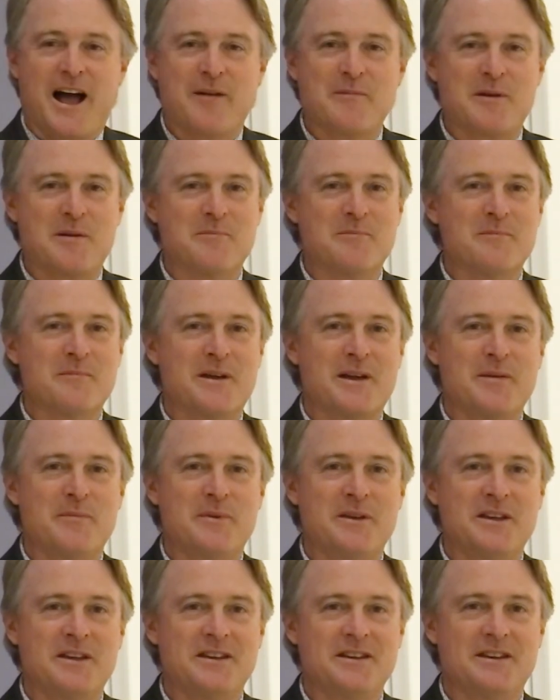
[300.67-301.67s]
I mean,
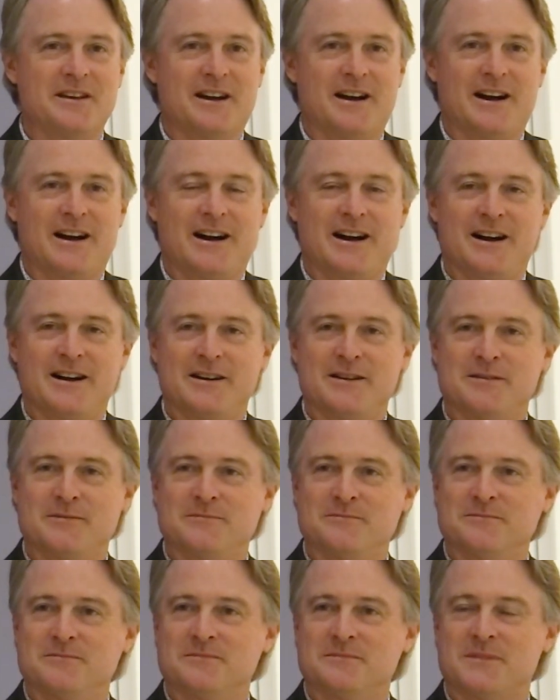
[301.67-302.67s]
maybe
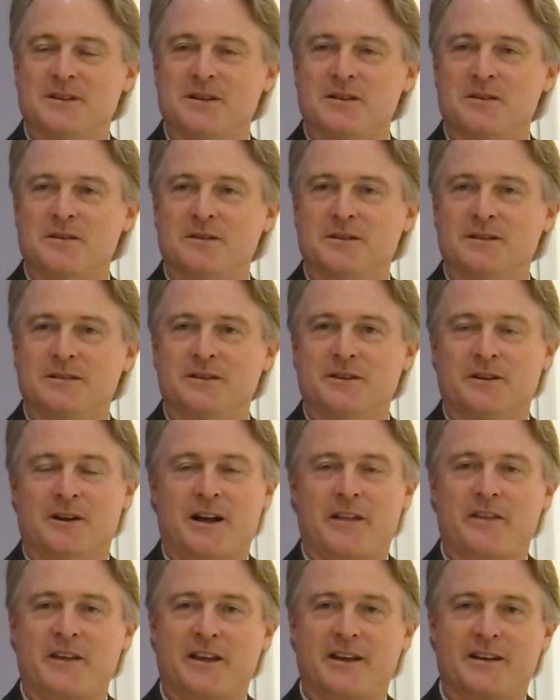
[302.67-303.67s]

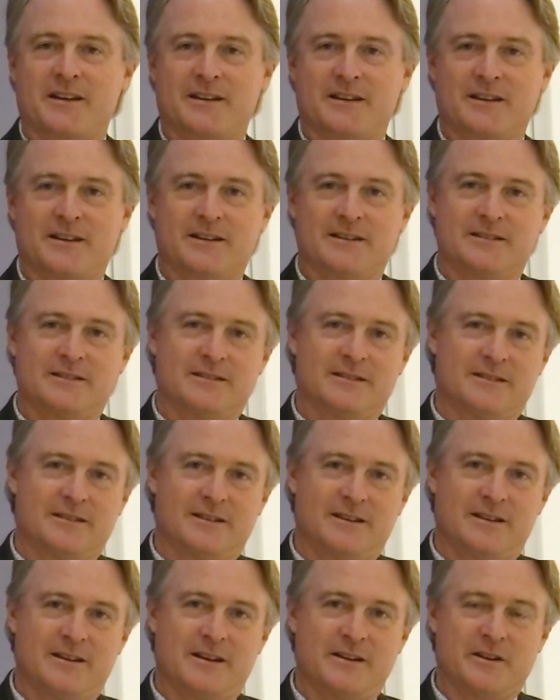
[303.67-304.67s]
I think.
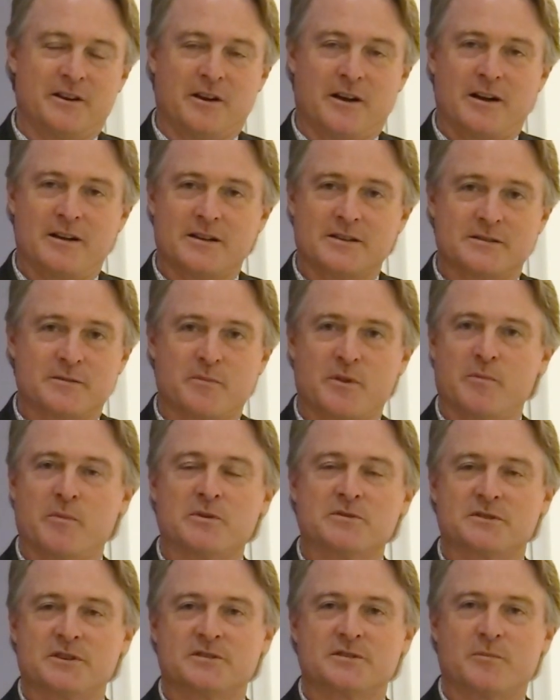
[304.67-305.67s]
Some of the
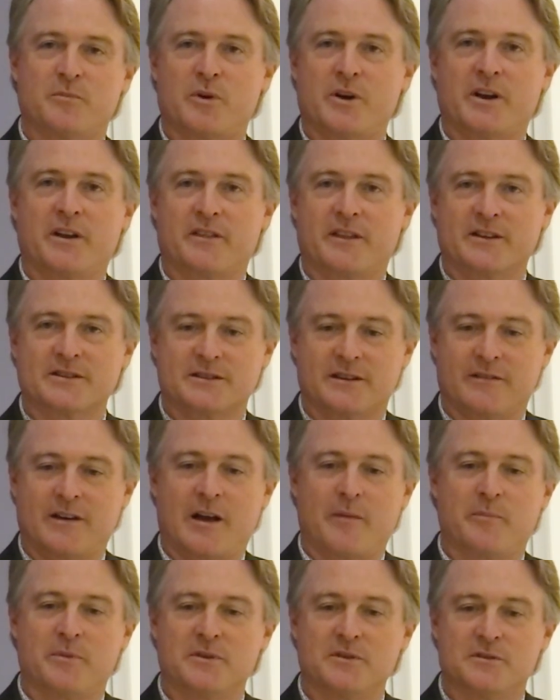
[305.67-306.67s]
most disappointing things that have
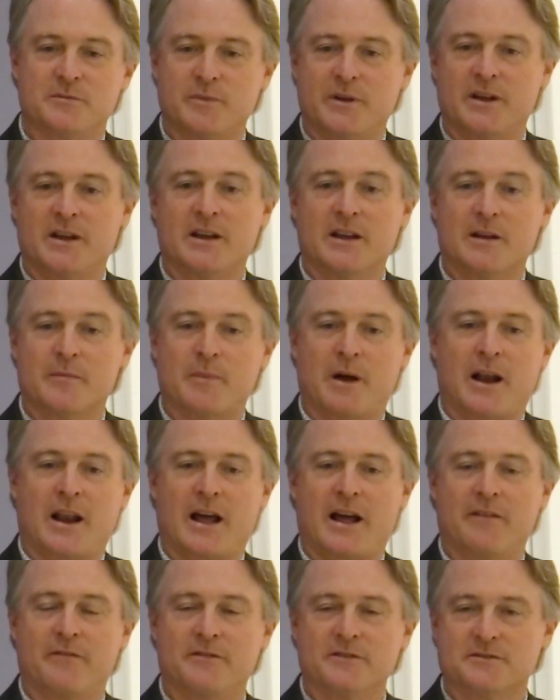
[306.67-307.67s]
happened to me in my
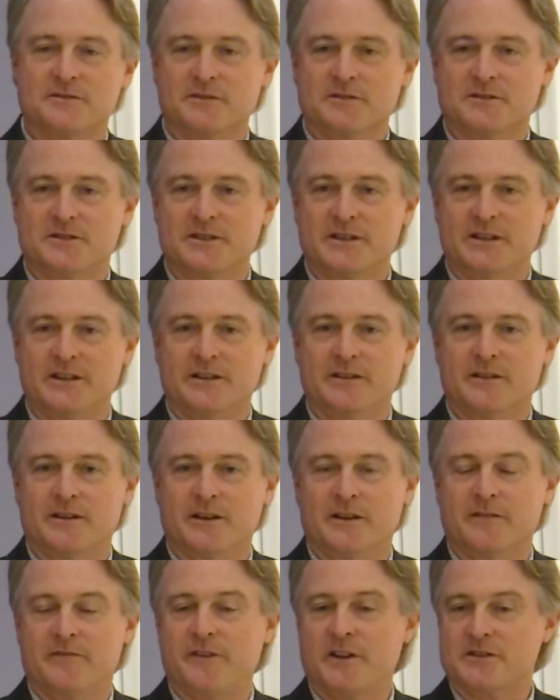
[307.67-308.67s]
life is to see
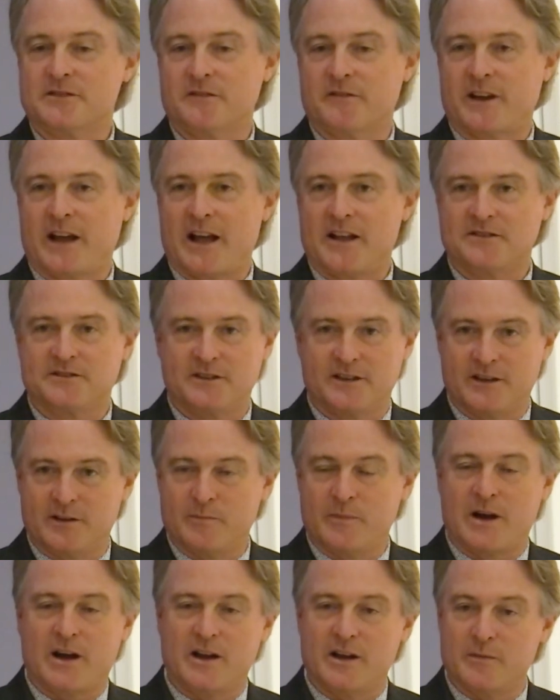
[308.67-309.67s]
the effects of cancer in
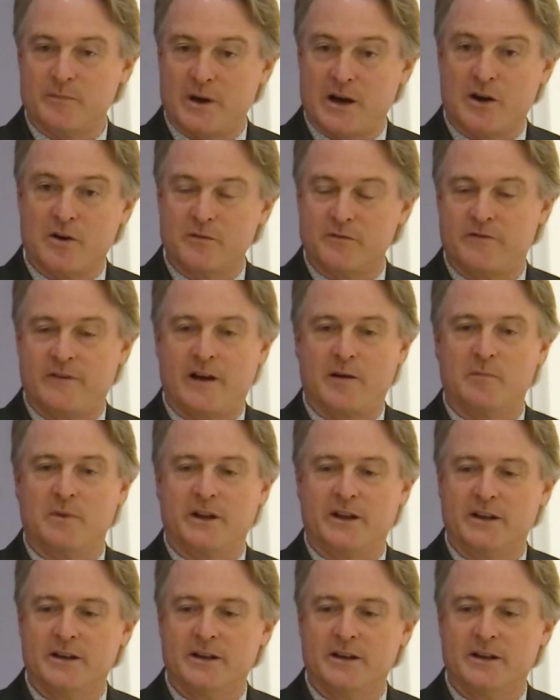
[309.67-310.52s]
my own family.